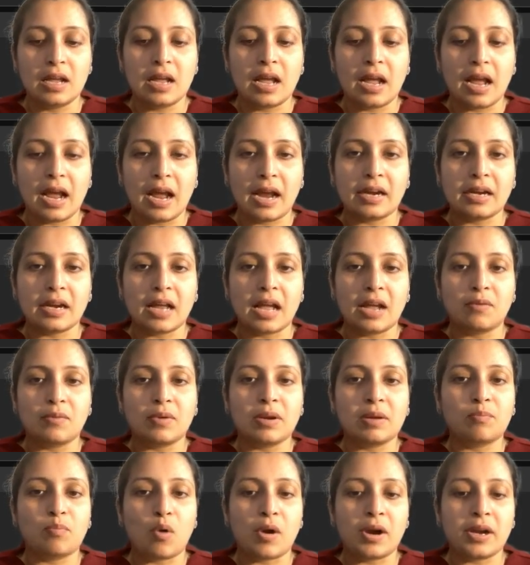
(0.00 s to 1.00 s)
And I
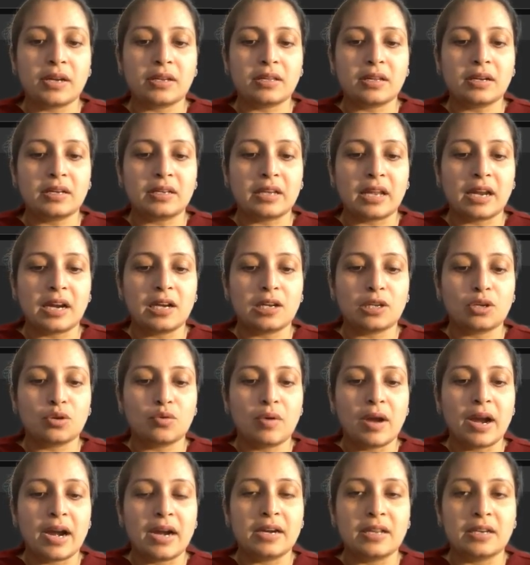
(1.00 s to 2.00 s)
will point the tail to
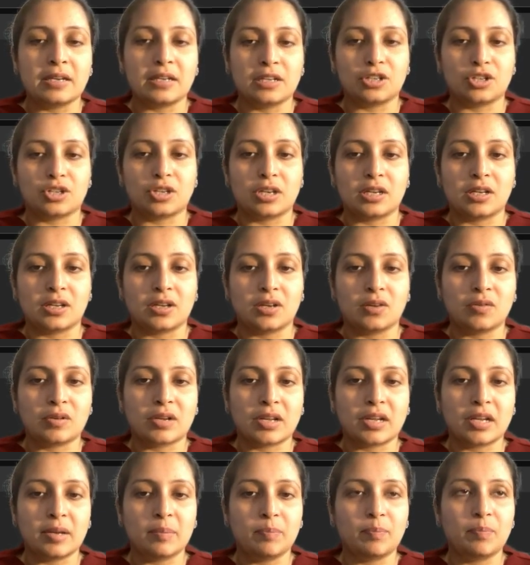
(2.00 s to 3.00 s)
head initially,
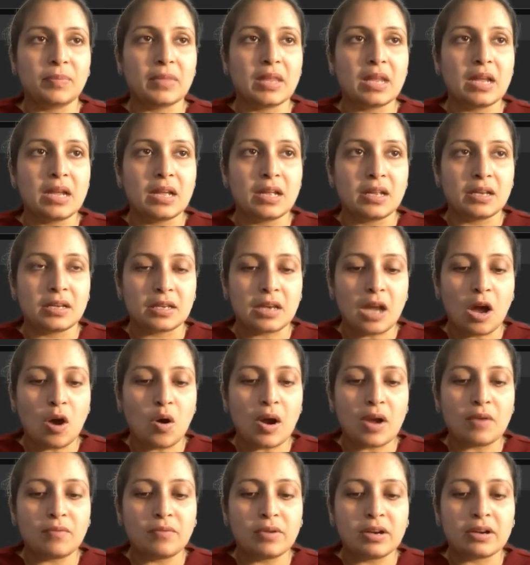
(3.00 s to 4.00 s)
okay? Now
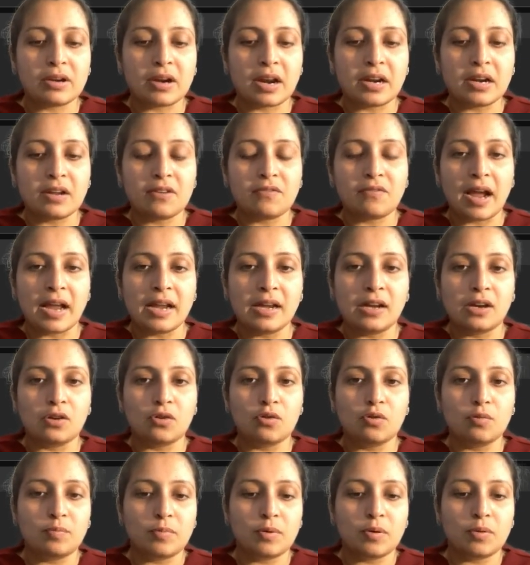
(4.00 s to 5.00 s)
I will run a while
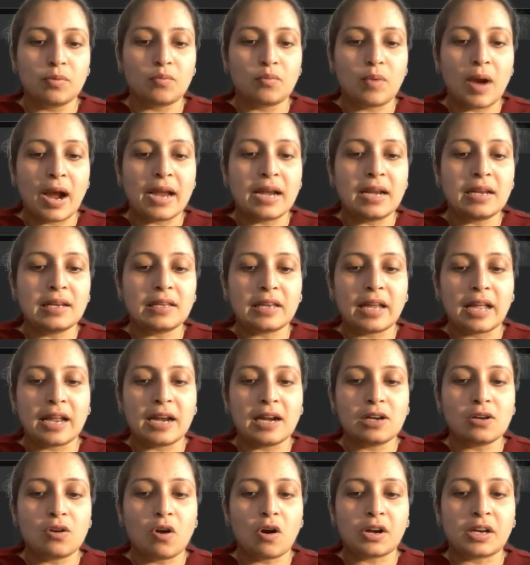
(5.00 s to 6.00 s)
loop while
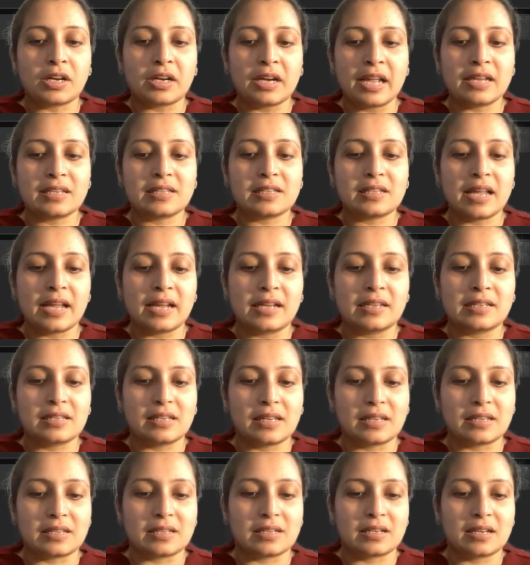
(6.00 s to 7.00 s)
tail.next
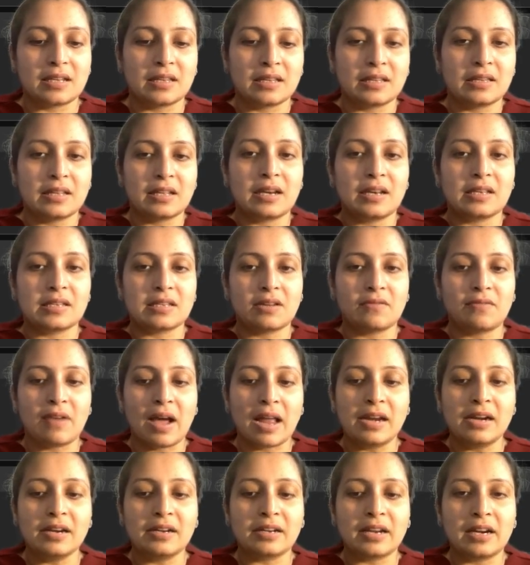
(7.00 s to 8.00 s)
exists. There is a
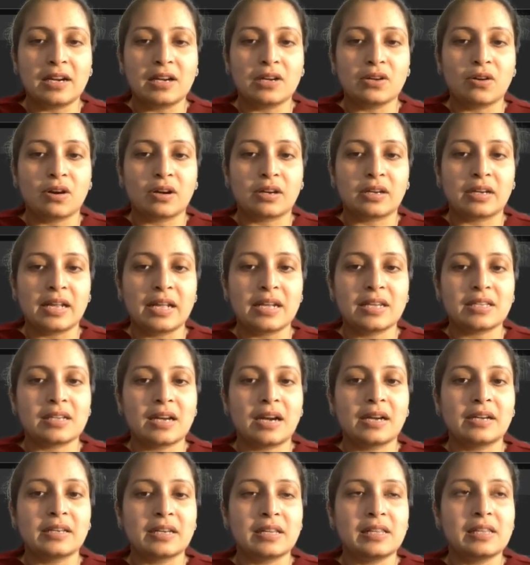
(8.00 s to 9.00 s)
valid tail.next.
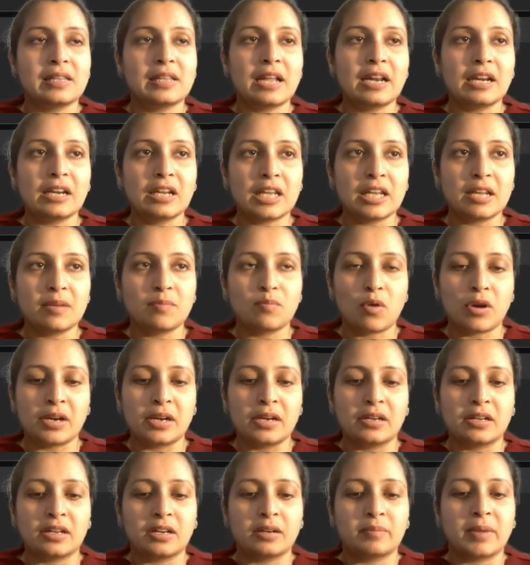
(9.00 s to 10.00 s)
Until then, keep on
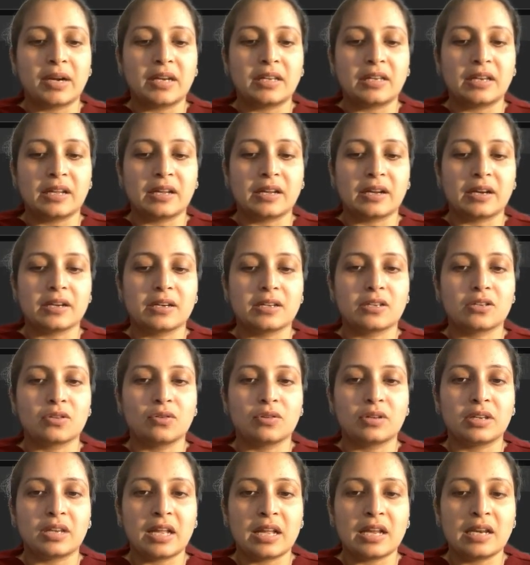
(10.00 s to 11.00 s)
incrementing it. So
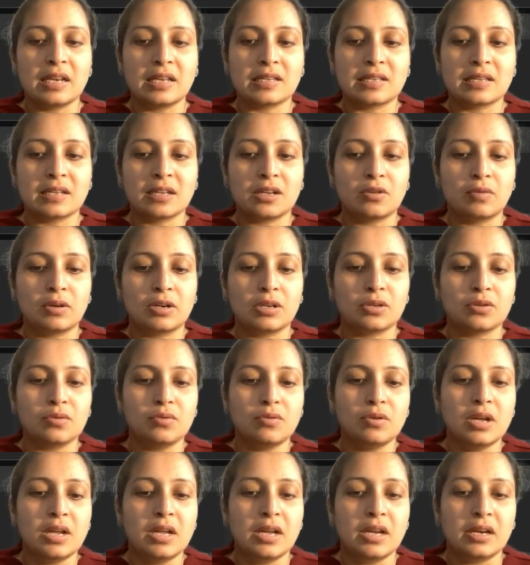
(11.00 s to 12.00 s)
tail is equal
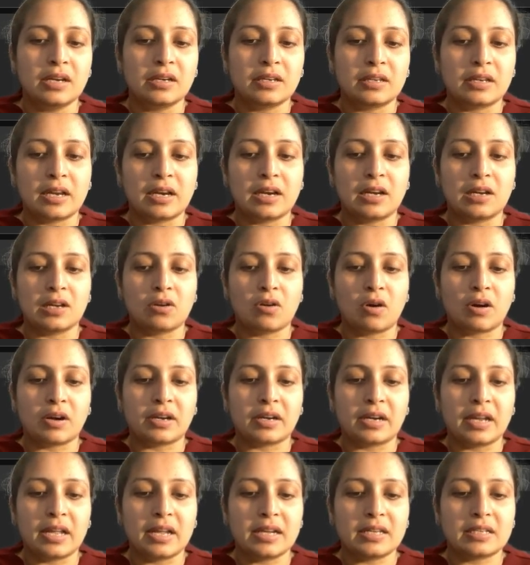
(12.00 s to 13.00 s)
to
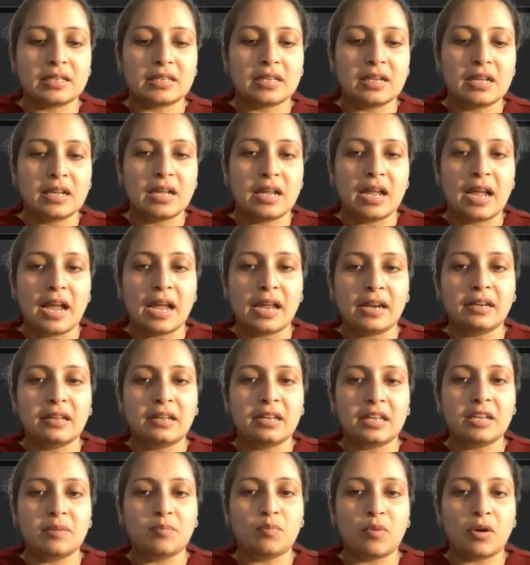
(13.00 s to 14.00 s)
tail.next and
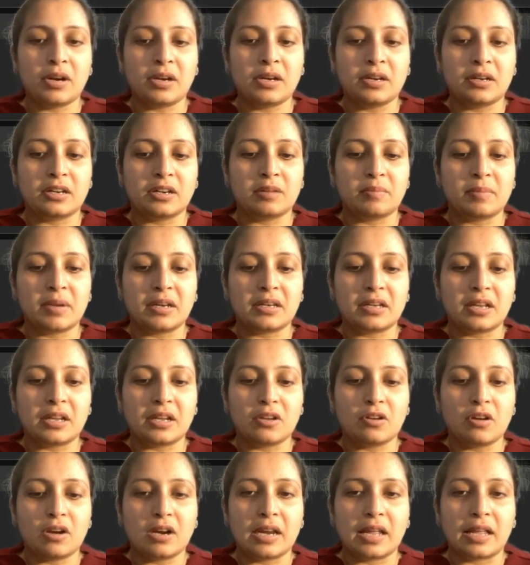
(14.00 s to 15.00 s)
keep on
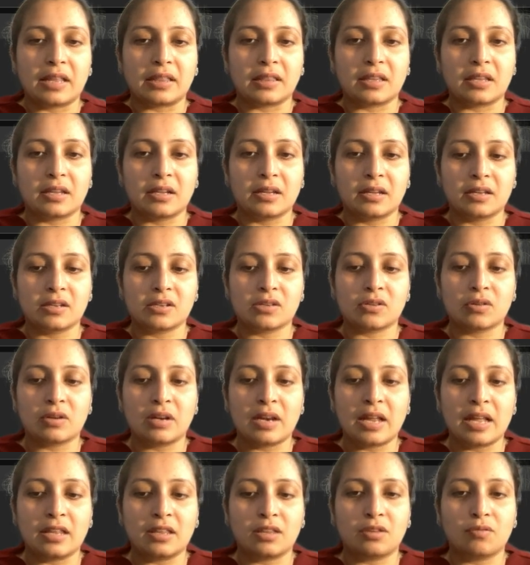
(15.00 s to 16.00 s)
incrementing your length. So
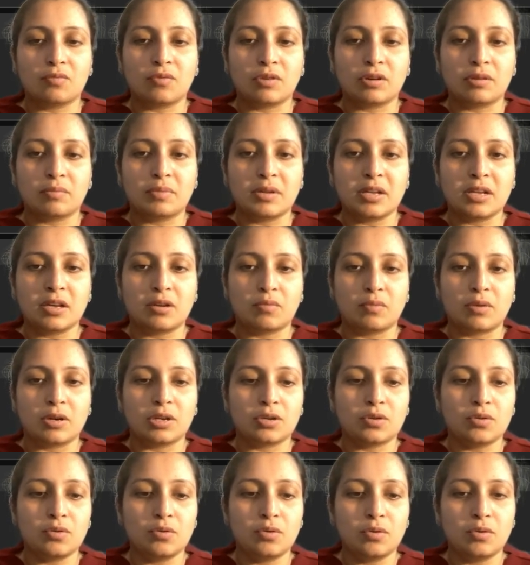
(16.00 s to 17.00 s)
length would be equal
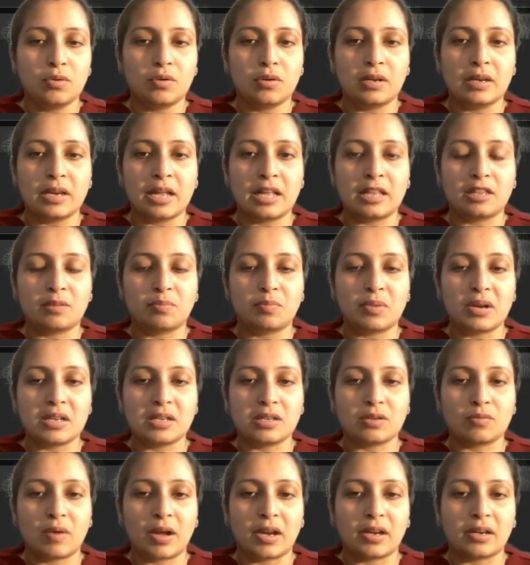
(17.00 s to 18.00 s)
to length
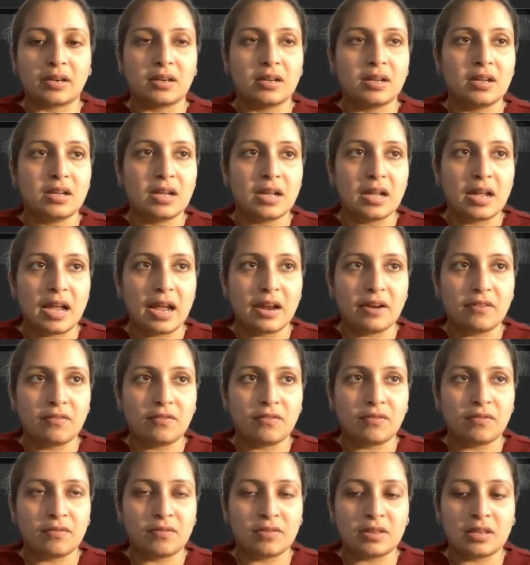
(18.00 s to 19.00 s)
plus 1. And
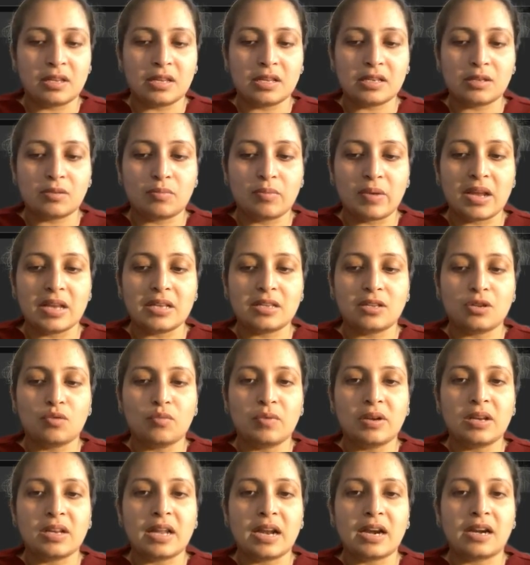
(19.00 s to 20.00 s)
this ways you
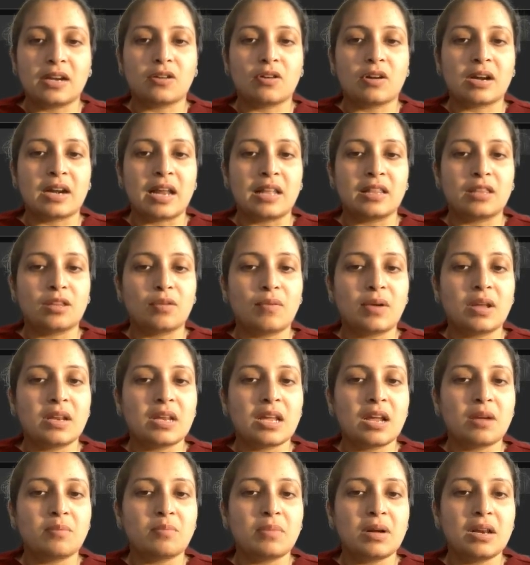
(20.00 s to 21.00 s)
will get your length
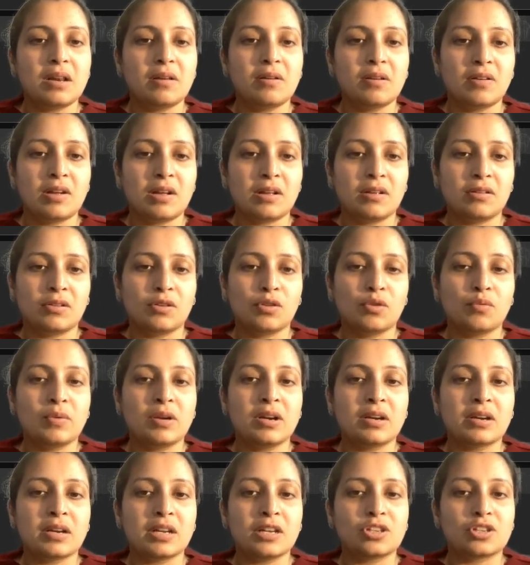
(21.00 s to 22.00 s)
variable. You
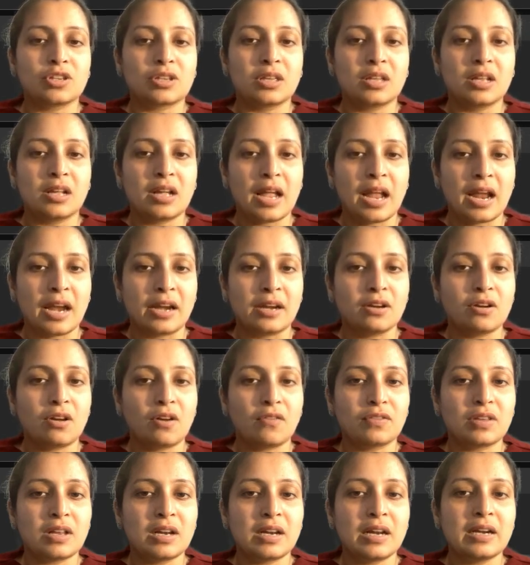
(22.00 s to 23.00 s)
will reach the end
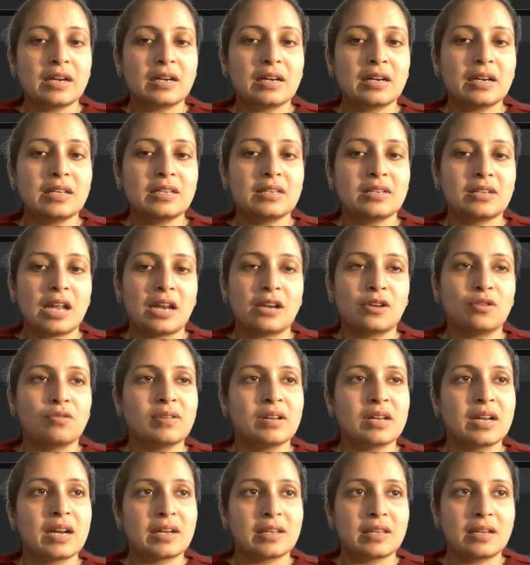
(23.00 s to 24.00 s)
of the linked list and you
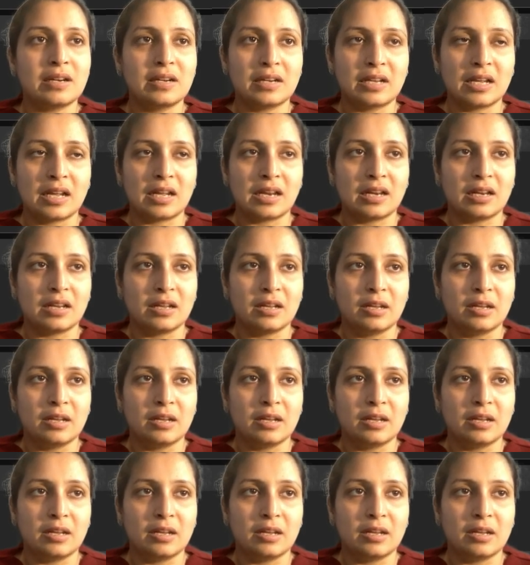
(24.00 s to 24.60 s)
will get the tail.